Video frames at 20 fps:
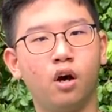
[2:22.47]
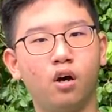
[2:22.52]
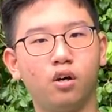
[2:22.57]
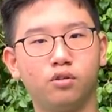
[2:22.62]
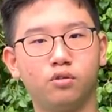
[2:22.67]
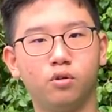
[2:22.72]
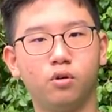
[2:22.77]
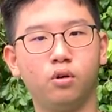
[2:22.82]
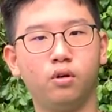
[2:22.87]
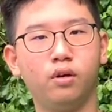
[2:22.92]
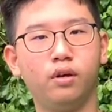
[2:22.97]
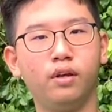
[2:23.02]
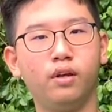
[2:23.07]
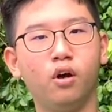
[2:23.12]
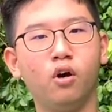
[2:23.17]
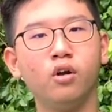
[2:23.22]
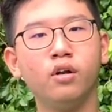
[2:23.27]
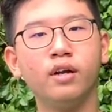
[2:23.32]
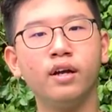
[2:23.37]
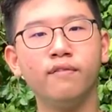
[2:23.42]
to the
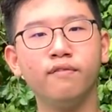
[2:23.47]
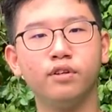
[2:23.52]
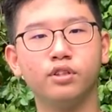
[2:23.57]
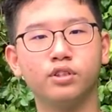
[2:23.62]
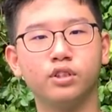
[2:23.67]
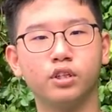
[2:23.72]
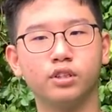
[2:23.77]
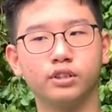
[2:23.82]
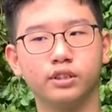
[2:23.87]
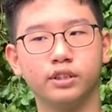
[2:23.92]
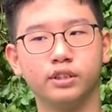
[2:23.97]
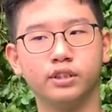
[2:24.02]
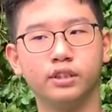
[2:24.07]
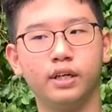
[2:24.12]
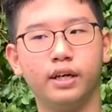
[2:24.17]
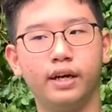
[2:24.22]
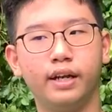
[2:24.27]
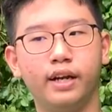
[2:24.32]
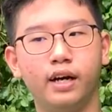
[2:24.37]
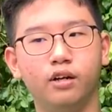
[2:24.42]
online resources
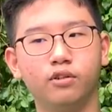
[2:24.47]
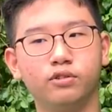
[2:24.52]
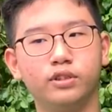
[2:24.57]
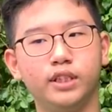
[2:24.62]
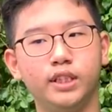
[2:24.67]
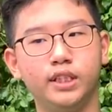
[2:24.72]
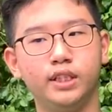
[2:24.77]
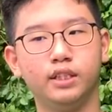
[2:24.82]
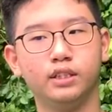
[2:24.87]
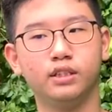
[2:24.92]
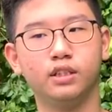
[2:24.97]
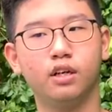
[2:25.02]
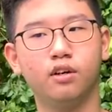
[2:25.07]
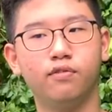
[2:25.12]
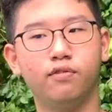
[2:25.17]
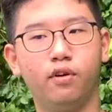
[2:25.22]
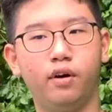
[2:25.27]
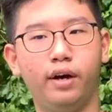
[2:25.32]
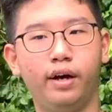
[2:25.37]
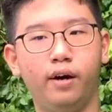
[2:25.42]
and our seniors
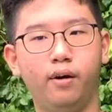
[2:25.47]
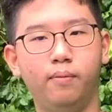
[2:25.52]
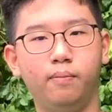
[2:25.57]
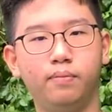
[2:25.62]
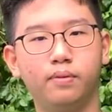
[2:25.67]
for help.